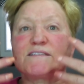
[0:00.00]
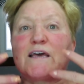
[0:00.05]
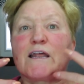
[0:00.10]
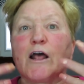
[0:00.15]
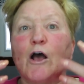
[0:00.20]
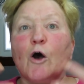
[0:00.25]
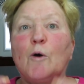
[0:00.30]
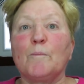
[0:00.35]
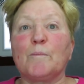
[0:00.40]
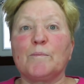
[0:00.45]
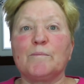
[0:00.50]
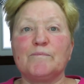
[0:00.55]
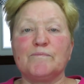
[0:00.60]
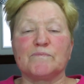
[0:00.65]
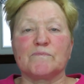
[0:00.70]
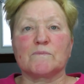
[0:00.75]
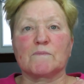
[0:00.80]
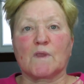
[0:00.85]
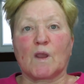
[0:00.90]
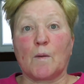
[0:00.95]
that help
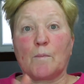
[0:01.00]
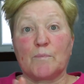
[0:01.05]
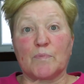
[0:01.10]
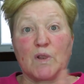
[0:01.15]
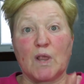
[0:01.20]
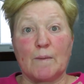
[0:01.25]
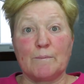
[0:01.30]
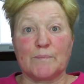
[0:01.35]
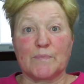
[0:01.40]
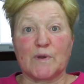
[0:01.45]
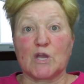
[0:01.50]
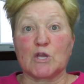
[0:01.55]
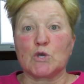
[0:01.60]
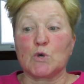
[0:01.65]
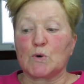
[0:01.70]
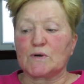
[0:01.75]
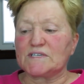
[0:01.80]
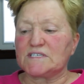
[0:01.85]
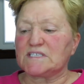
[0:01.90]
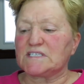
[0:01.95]
plump
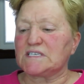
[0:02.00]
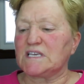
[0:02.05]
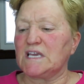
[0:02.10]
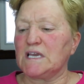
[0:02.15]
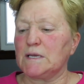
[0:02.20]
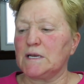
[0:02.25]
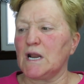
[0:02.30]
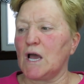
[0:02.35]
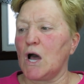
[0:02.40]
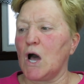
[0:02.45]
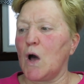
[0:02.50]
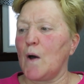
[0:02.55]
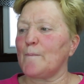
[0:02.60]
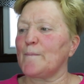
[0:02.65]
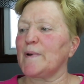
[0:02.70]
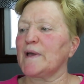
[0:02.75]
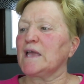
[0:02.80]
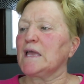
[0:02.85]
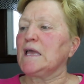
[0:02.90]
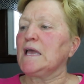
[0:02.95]
your skin
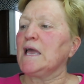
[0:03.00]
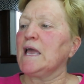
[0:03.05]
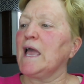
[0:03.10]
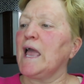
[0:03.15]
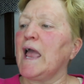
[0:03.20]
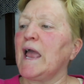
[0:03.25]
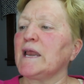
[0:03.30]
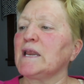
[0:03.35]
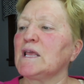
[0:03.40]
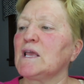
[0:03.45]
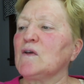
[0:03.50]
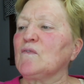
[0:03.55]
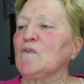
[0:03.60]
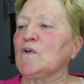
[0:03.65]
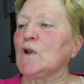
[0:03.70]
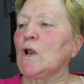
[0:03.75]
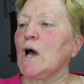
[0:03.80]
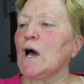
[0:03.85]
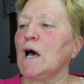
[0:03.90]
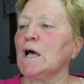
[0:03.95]
up and give
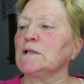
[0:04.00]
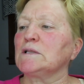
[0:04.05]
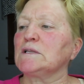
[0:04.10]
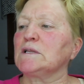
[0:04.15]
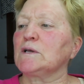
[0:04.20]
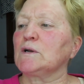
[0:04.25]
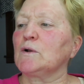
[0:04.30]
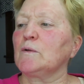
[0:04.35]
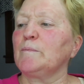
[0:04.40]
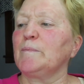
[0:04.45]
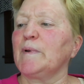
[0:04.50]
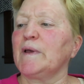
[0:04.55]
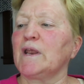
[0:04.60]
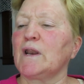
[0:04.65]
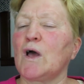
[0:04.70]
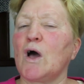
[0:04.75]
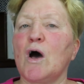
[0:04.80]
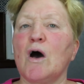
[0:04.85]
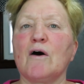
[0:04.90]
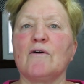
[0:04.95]
it a little
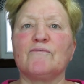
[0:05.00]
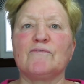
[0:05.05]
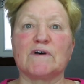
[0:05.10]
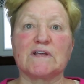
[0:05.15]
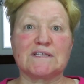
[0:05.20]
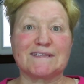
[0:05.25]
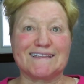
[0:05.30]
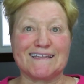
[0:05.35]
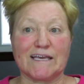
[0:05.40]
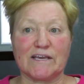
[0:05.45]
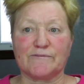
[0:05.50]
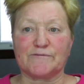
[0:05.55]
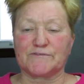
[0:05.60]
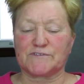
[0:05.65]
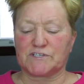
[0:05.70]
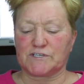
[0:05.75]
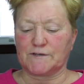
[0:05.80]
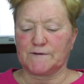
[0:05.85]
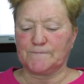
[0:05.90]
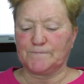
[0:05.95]
bit of
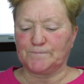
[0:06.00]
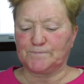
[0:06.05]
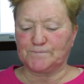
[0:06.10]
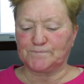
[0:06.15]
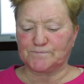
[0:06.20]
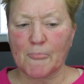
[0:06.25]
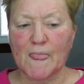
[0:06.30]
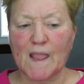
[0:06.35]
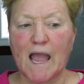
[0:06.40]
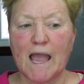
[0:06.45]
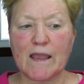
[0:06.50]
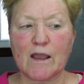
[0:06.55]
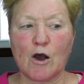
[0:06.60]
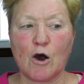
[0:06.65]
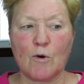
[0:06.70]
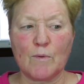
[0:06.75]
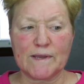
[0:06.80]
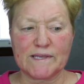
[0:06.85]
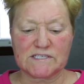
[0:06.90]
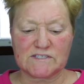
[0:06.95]
lift. I
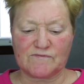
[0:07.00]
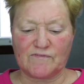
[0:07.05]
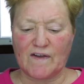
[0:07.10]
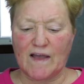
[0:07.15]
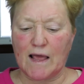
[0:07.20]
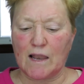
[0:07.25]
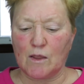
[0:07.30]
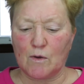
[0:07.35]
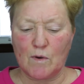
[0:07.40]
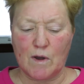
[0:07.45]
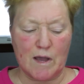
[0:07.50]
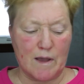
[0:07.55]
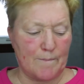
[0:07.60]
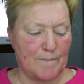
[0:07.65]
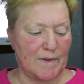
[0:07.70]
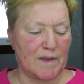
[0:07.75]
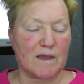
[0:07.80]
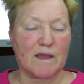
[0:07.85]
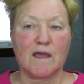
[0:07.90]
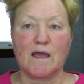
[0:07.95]
always follow
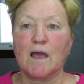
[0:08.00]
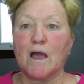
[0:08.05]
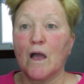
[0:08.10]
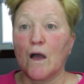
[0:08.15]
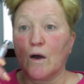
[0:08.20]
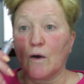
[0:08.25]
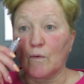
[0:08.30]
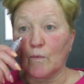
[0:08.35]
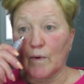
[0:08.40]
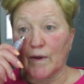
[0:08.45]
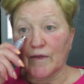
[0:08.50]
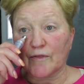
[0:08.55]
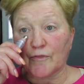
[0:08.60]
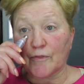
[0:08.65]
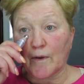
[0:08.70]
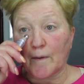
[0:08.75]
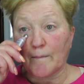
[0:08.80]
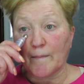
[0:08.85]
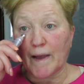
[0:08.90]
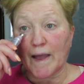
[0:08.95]
up
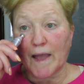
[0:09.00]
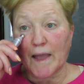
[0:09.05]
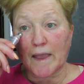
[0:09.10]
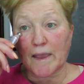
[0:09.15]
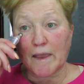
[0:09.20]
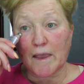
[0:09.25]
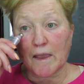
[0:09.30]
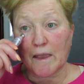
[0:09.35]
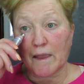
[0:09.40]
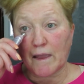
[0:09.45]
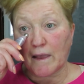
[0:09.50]
with my